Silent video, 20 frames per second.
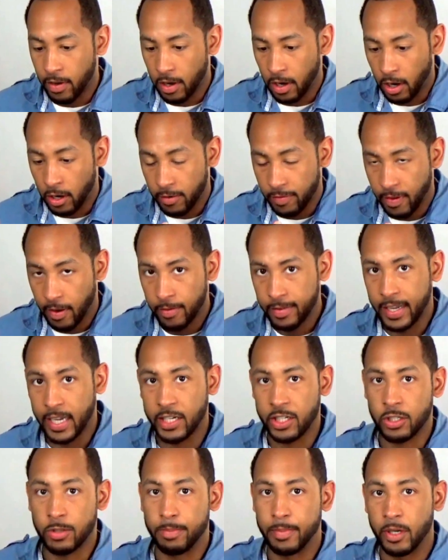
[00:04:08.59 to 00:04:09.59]
our
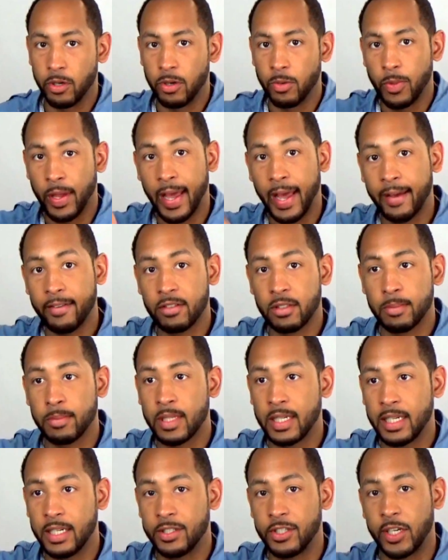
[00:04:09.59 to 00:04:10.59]
foundation built and we have
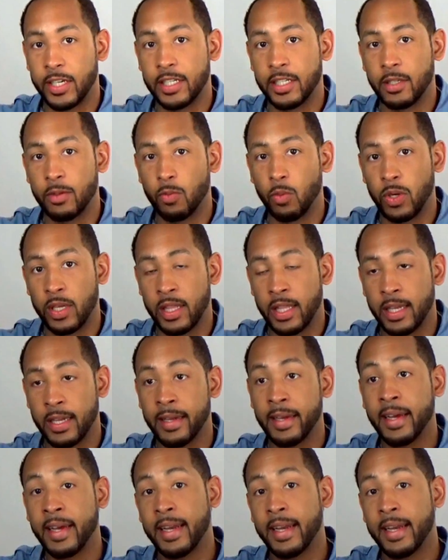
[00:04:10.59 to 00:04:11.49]
something adjacent with it.